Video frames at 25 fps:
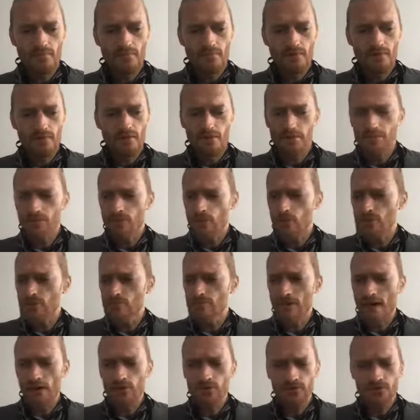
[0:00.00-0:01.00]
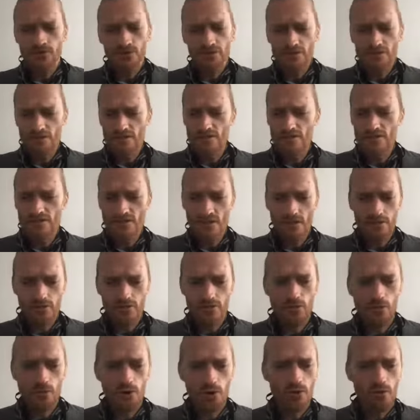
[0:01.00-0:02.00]
like push boundaries
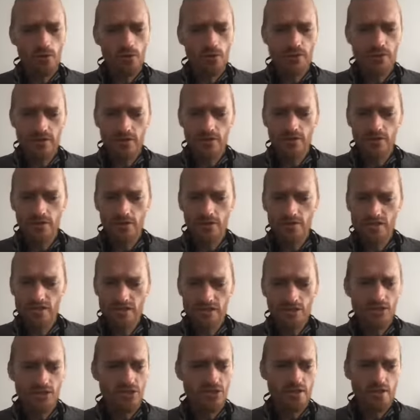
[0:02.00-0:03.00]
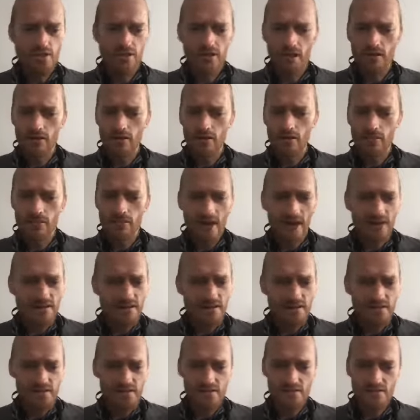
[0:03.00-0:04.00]
and grow in their teaching and their
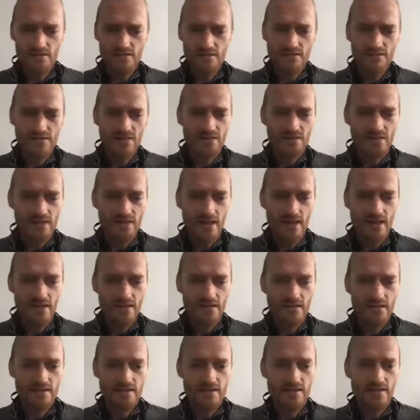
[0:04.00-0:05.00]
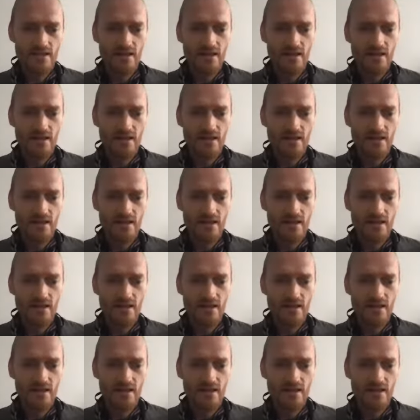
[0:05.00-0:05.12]
practices and